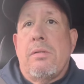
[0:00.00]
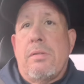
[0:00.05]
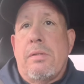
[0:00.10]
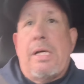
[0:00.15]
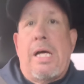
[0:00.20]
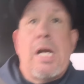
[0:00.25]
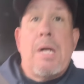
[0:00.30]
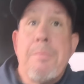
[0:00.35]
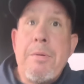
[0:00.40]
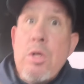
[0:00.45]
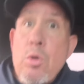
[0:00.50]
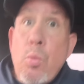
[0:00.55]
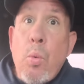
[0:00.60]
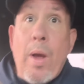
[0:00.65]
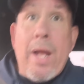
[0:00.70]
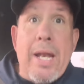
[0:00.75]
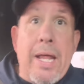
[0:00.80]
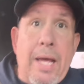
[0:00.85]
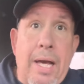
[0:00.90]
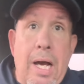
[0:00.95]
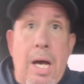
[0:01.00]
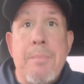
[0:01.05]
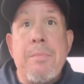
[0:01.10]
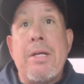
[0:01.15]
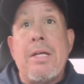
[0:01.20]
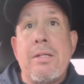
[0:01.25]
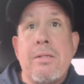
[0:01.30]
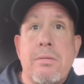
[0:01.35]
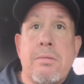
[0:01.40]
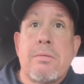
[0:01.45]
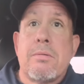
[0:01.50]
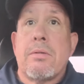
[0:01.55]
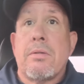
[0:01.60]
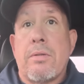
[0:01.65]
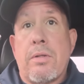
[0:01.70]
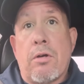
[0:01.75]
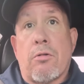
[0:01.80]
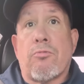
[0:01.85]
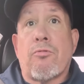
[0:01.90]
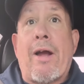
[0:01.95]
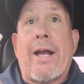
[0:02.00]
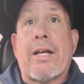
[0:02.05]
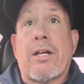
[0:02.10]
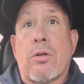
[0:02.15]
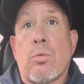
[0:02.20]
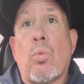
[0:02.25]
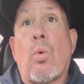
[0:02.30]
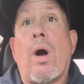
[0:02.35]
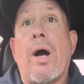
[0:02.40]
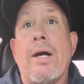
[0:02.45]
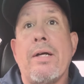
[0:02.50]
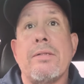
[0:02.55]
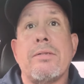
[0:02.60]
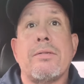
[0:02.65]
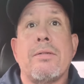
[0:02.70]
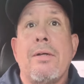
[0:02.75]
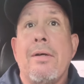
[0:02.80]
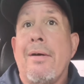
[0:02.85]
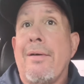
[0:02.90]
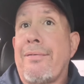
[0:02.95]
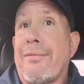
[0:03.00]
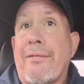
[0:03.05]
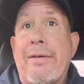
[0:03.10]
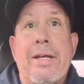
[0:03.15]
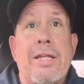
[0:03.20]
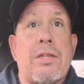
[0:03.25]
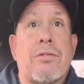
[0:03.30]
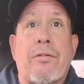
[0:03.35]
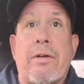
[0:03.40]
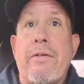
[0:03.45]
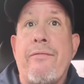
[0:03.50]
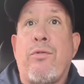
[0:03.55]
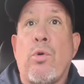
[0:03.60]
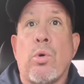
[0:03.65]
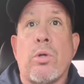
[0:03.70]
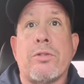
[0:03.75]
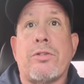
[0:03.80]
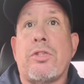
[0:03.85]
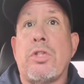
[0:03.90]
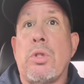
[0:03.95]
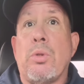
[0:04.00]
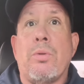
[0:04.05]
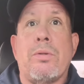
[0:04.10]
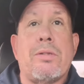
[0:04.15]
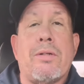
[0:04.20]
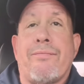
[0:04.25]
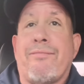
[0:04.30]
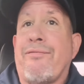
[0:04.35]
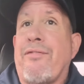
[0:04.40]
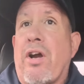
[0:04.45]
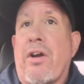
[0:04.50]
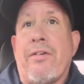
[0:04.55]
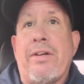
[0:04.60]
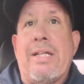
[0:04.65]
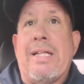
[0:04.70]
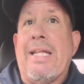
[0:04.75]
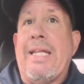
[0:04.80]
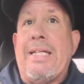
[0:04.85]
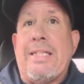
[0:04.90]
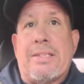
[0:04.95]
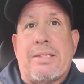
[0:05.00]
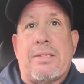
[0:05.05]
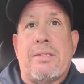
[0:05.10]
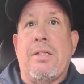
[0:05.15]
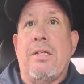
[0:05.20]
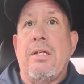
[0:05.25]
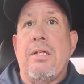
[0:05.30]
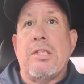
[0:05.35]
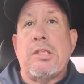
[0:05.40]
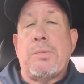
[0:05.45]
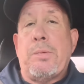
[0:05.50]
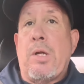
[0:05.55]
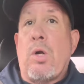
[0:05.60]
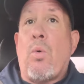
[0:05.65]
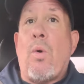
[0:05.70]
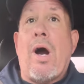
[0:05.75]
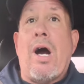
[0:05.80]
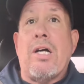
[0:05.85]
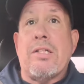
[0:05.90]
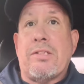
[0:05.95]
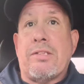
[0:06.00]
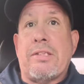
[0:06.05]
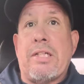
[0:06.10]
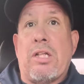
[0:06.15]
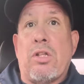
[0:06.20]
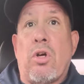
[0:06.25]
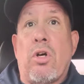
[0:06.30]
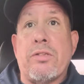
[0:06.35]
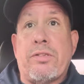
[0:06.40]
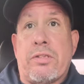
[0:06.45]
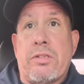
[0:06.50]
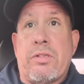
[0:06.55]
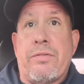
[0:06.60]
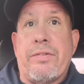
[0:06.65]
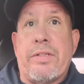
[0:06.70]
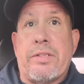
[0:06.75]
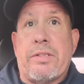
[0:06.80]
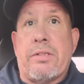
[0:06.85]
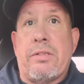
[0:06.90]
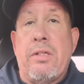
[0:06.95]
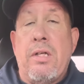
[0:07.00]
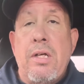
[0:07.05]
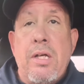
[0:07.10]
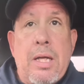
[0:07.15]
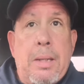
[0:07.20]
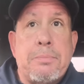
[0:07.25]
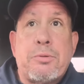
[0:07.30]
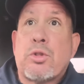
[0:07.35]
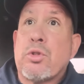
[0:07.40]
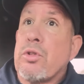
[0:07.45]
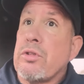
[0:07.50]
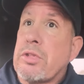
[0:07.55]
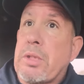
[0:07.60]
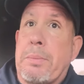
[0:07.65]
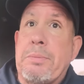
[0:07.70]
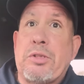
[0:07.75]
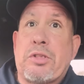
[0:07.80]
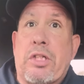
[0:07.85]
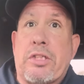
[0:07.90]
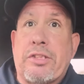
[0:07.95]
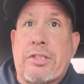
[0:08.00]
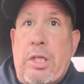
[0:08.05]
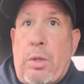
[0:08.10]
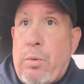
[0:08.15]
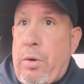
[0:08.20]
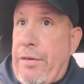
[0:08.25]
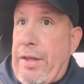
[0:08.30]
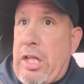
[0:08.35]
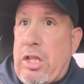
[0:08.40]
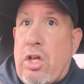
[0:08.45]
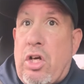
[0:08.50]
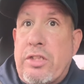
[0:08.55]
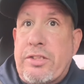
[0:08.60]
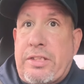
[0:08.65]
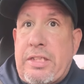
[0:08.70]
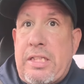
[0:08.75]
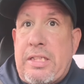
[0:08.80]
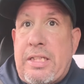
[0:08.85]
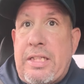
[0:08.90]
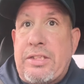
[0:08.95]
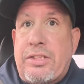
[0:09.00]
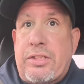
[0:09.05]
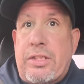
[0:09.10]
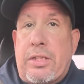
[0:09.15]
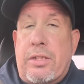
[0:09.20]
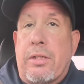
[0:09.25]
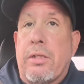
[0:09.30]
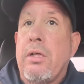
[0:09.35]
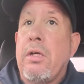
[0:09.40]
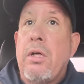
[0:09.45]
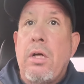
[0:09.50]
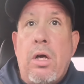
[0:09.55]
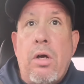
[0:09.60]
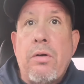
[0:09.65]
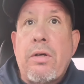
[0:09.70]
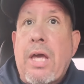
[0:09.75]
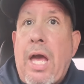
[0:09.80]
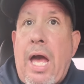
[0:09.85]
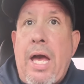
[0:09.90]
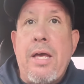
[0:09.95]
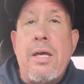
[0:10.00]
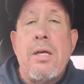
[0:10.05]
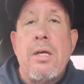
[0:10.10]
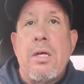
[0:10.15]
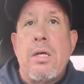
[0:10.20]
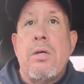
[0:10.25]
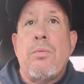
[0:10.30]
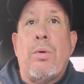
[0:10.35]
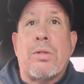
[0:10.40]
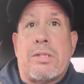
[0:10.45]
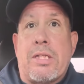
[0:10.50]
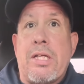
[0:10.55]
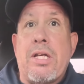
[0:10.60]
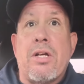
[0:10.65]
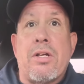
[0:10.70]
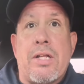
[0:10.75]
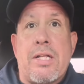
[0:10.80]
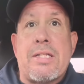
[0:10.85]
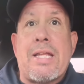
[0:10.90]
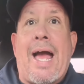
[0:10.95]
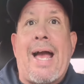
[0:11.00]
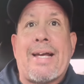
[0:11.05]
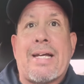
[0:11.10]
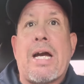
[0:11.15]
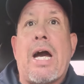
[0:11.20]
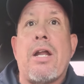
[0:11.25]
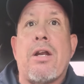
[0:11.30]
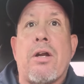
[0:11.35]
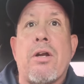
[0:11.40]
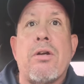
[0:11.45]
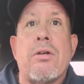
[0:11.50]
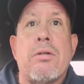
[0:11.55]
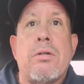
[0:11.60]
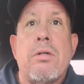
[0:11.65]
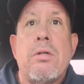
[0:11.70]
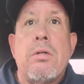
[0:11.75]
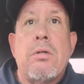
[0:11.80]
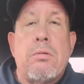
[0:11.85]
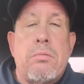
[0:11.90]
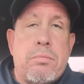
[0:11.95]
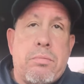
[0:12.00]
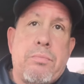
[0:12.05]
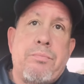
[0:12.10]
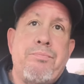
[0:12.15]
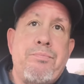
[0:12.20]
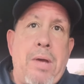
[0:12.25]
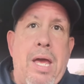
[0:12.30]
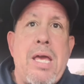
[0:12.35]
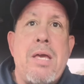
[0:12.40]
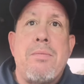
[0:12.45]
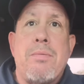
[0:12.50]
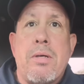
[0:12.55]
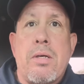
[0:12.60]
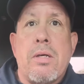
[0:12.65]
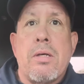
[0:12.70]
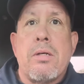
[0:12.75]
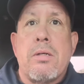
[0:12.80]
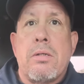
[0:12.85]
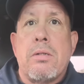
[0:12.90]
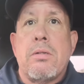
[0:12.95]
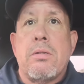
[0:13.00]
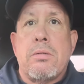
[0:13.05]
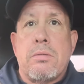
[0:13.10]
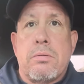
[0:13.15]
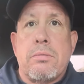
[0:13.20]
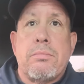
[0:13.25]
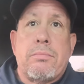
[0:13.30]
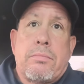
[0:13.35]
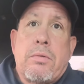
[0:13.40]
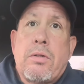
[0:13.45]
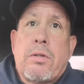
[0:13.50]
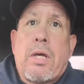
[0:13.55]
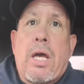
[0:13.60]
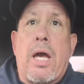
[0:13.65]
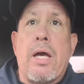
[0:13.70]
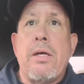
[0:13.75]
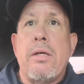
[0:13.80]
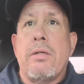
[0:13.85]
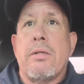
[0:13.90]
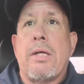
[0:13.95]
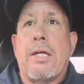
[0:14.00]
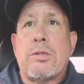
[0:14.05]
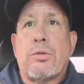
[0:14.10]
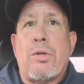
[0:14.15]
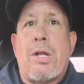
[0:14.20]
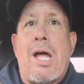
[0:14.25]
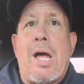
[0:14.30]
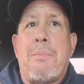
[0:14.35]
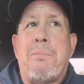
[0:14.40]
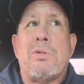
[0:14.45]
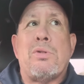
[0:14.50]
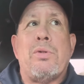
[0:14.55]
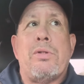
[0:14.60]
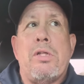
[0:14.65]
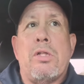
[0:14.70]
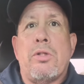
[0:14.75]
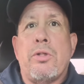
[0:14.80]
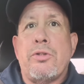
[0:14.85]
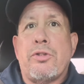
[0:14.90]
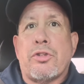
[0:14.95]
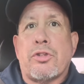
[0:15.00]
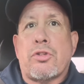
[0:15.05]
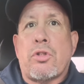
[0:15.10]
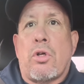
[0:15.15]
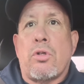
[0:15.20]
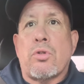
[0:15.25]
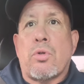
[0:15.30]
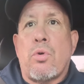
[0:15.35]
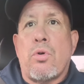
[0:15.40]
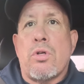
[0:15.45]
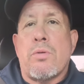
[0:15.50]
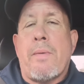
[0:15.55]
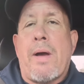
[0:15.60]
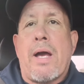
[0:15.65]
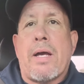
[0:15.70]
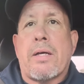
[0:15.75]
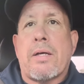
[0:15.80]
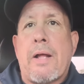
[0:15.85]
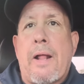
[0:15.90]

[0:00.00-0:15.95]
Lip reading: I don't mean winning. I mean their record-wise. 3-3, 4-2, the very least. It's been a while since they lost the division. I'm sure somebody's going to say, well, they lost it this year. Okay. What, the year that Dak got hurt? Maybe. Okay. That's what happens when you lose your starting quarterback.